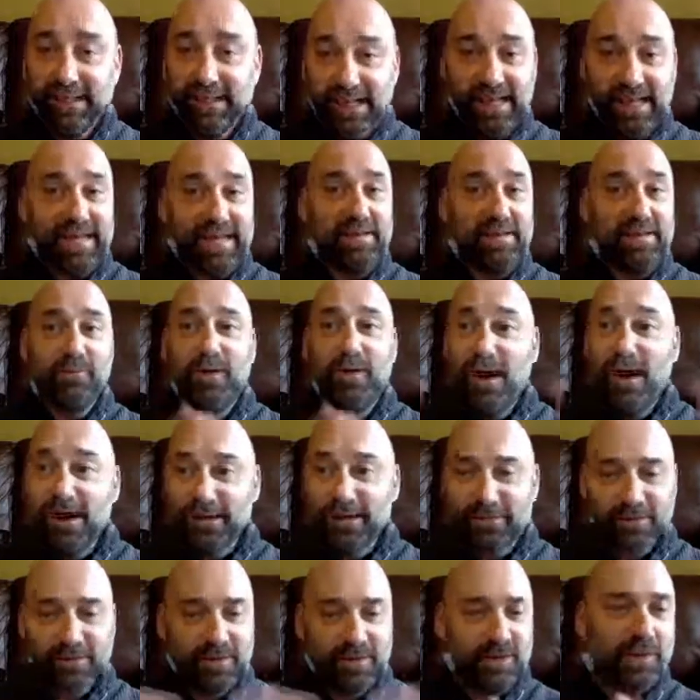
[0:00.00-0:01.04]
And, it
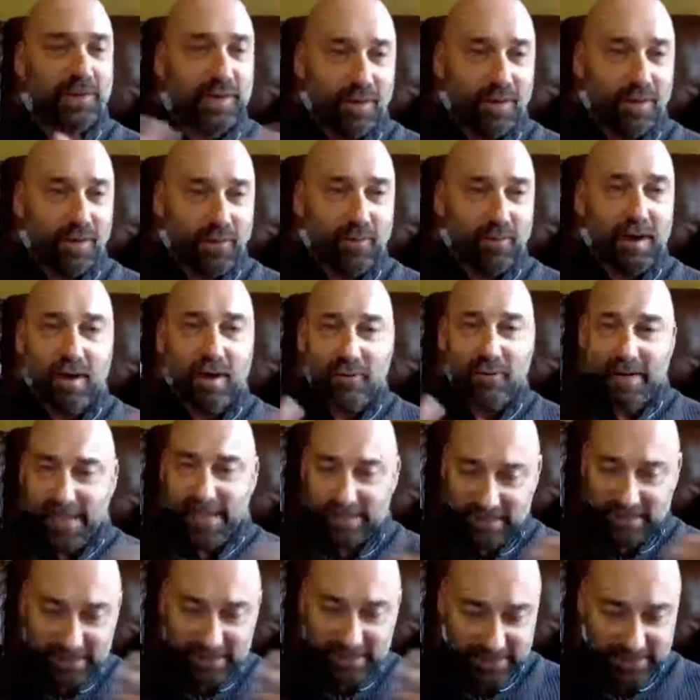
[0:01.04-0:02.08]
worked for a good long while.
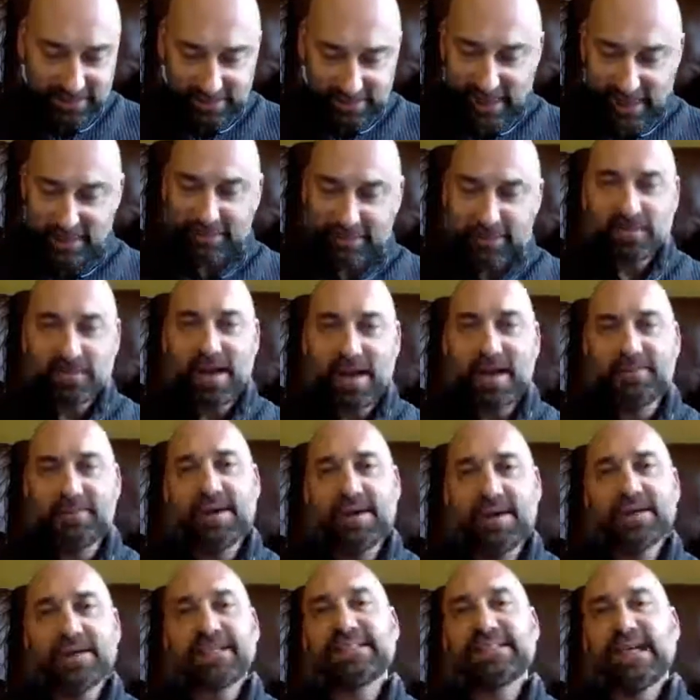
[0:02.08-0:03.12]
It, it snapped her out of
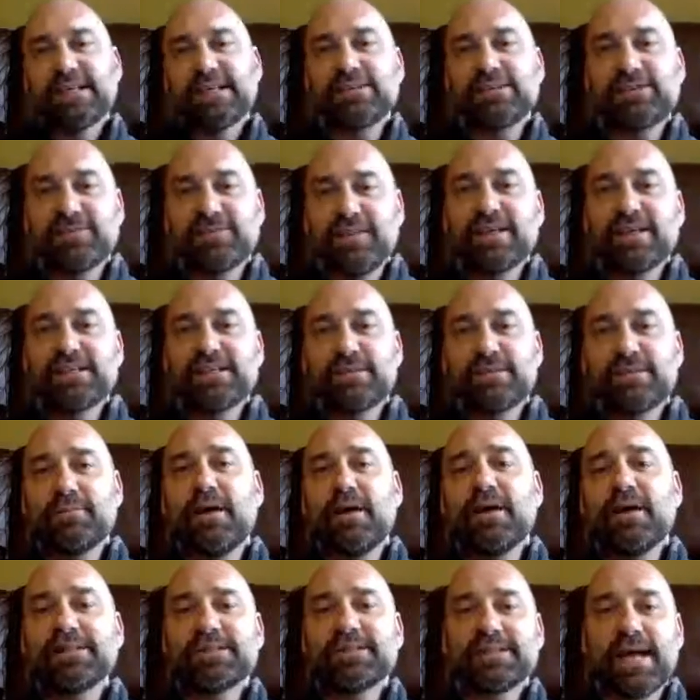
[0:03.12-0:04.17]
her catastrophizing
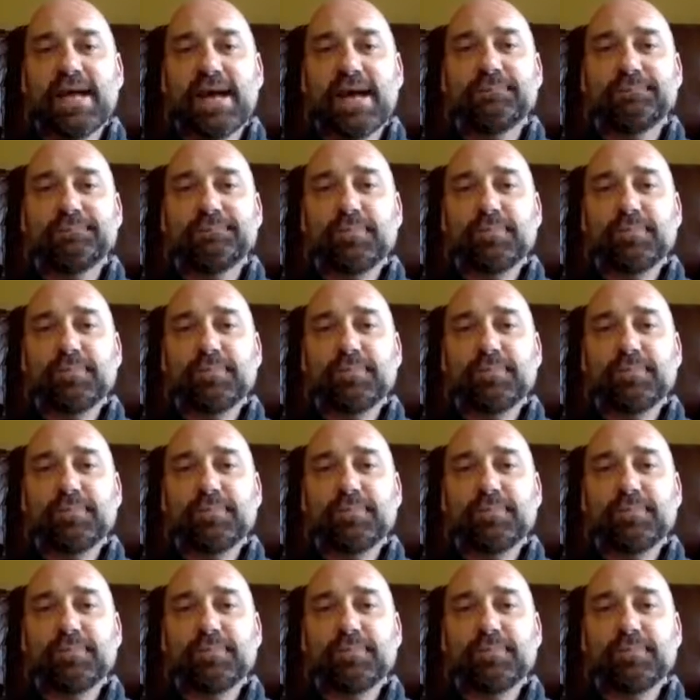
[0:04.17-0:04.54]
mindset.